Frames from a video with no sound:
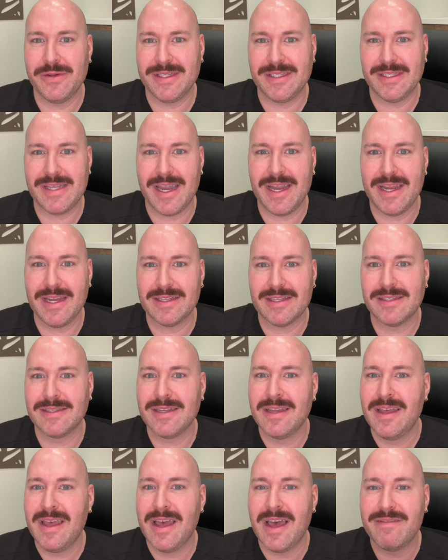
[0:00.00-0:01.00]
to
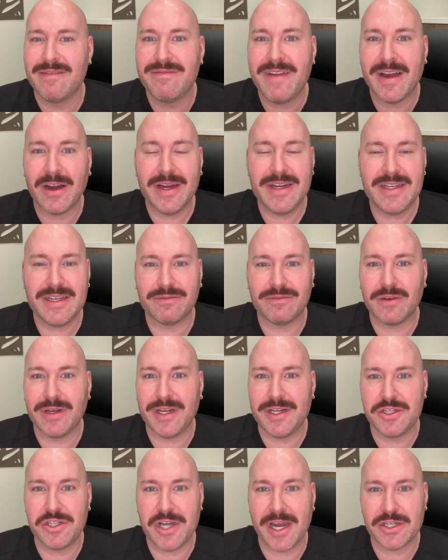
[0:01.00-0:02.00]
aesthetics, a very
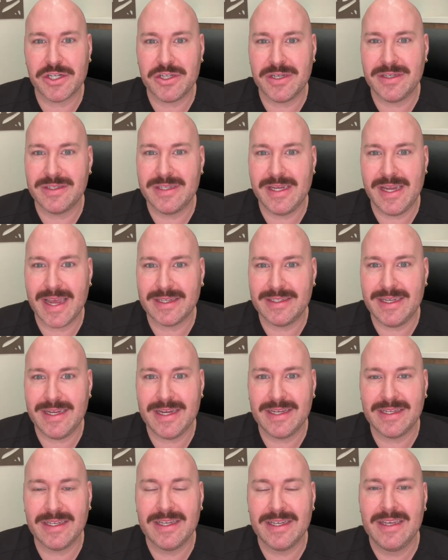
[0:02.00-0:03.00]
different injection
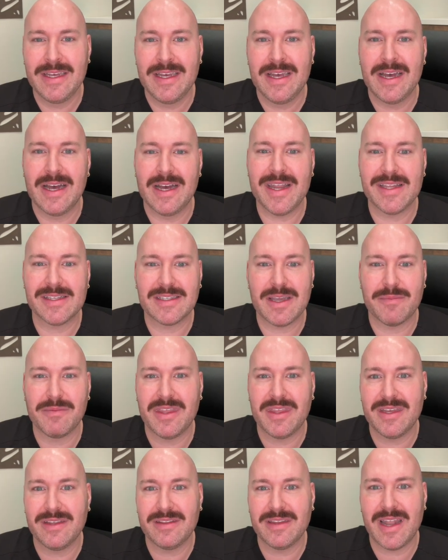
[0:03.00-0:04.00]
technique, and it's
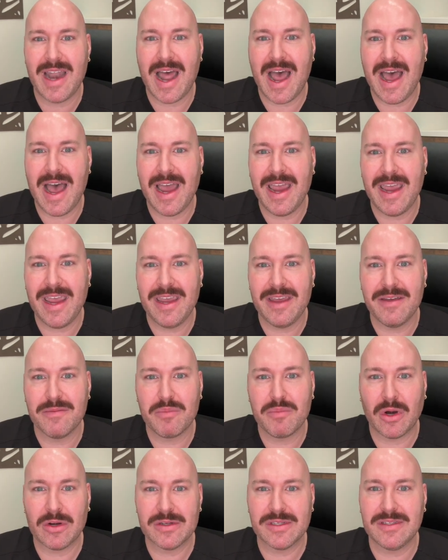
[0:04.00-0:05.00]
something that
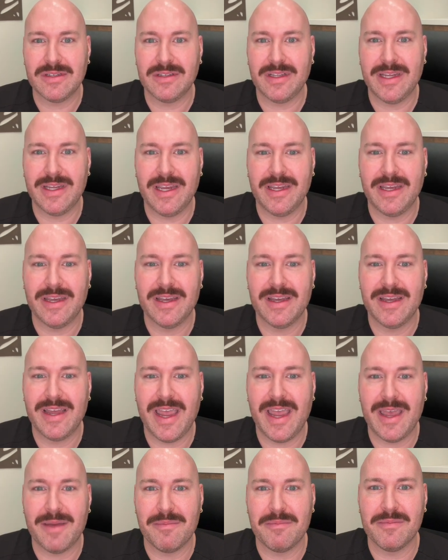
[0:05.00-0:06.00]
I personally
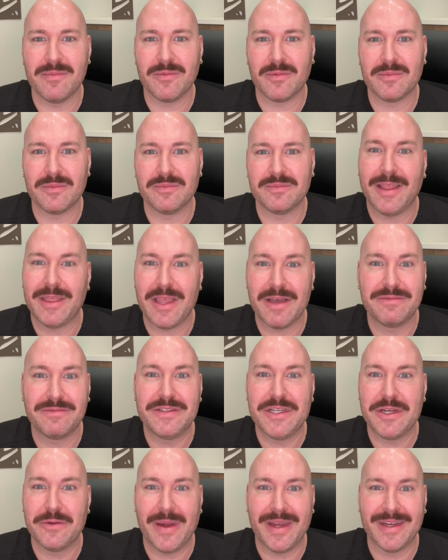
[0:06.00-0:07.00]
I
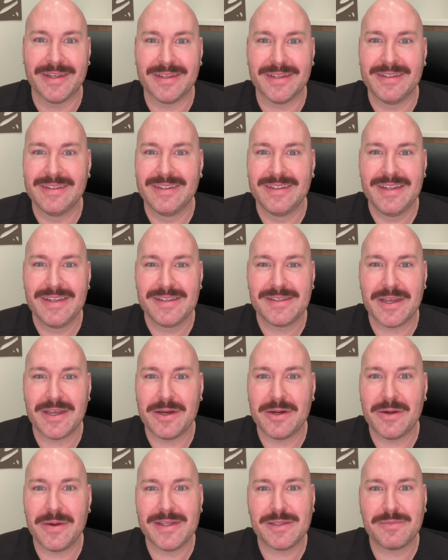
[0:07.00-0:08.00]
love doing.
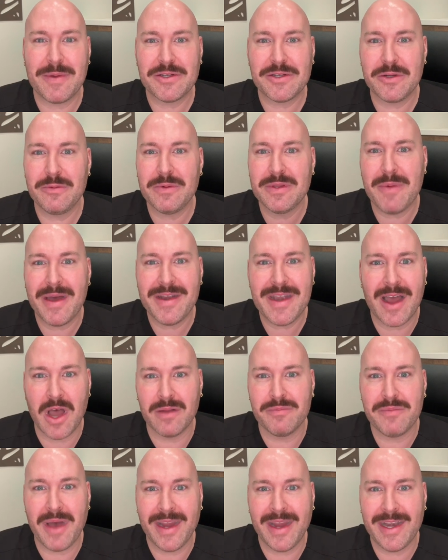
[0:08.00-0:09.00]
So especially with my
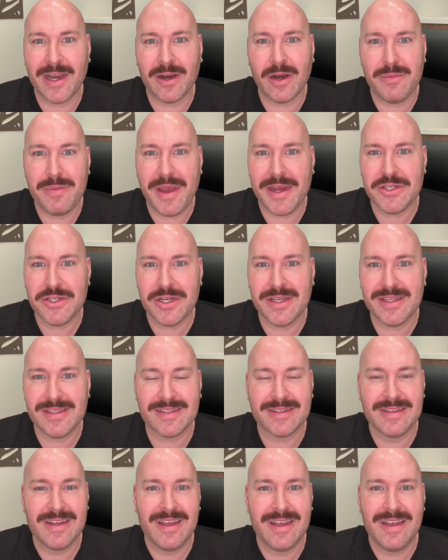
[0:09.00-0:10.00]
non-binary
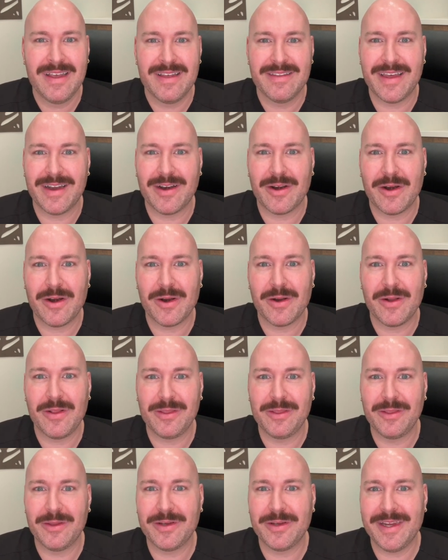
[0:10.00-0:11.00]
patients that are
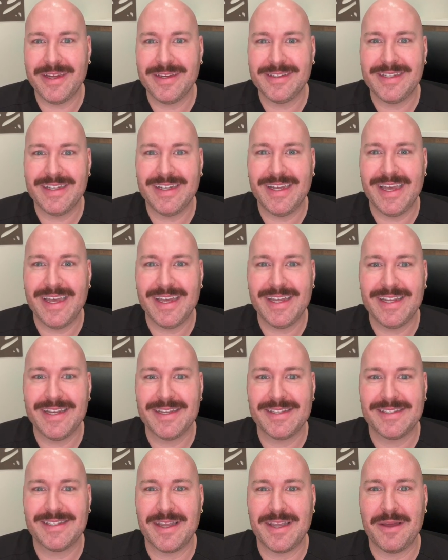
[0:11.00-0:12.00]
looking to
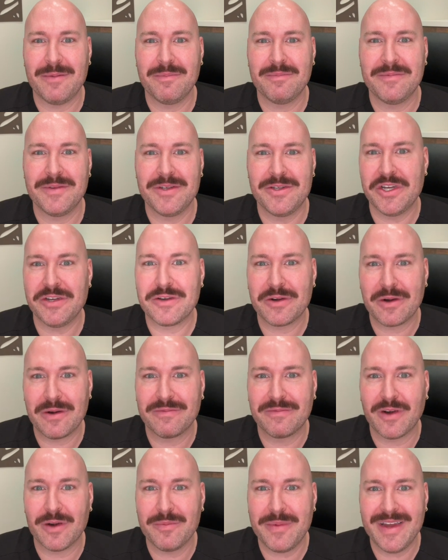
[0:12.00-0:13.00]
get some
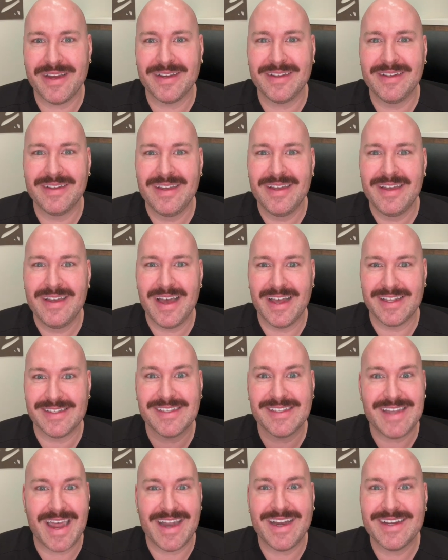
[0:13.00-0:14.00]
gender-affirming
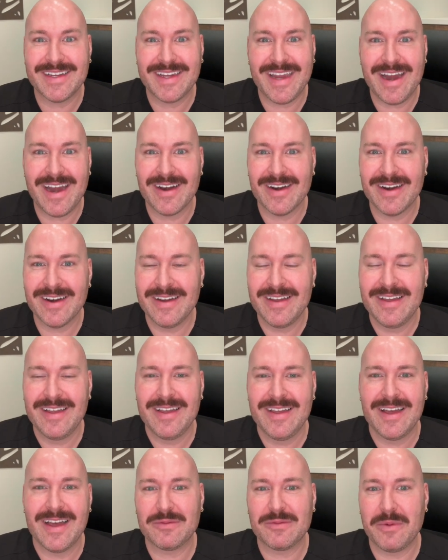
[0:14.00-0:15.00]
aesthetic care,
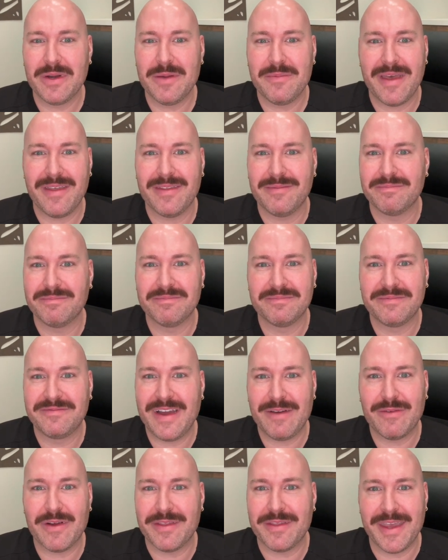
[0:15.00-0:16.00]
it's one of my
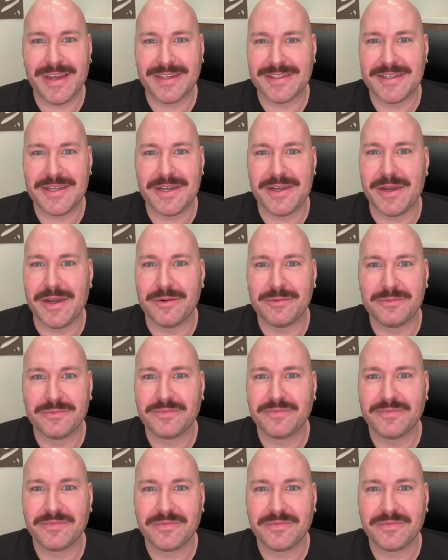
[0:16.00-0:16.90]
favorite things to do.